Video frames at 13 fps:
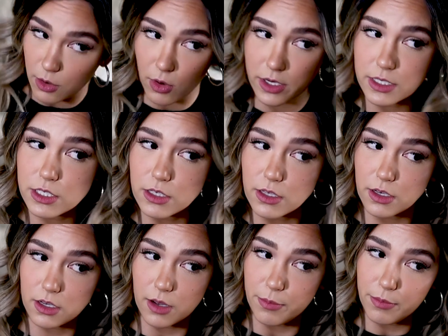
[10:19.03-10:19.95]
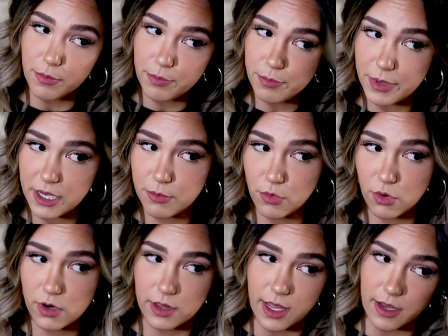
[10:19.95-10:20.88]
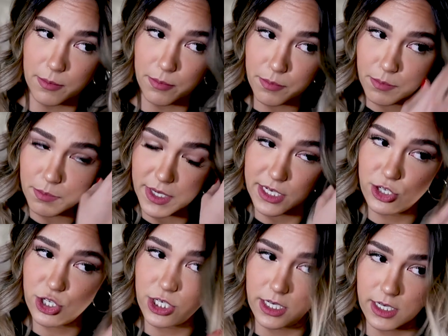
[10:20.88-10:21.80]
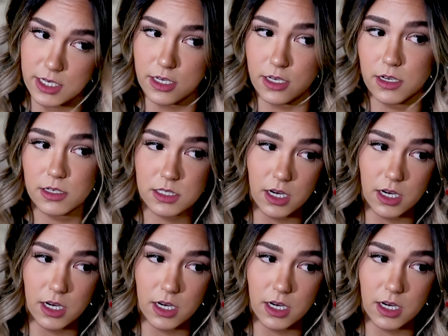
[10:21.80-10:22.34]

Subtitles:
I want it to look a bit more like beachy,